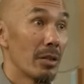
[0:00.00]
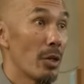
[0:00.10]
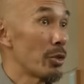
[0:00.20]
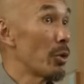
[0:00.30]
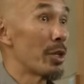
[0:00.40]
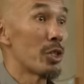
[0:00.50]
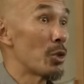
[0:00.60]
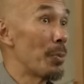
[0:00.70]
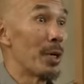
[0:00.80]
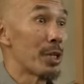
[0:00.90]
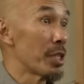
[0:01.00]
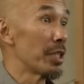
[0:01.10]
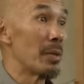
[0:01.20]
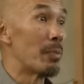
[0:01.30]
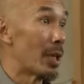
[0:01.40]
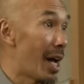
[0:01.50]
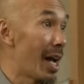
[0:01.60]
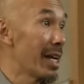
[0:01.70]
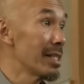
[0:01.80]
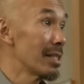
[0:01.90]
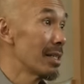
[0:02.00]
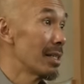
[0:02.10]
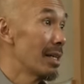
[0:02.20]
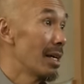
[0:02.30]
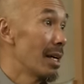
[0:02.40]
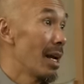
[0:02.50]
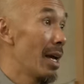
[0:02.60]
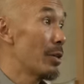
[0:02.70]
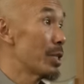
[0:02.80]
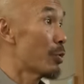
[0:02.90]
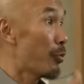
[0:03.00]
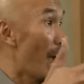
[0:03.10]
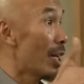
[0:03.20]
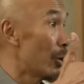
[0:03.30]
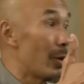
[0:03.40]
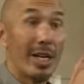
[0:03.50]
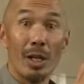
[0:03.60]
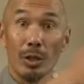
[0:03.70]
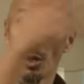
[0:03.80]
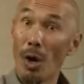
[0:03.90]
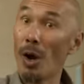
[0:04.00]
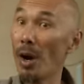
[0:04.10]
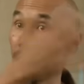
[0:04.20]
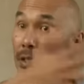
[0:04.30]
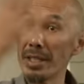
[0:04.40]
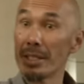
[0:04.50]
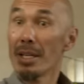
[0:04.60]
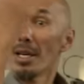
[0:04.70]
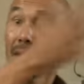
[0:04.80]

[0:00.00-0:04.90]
Those who are spiritually blind and are just following along these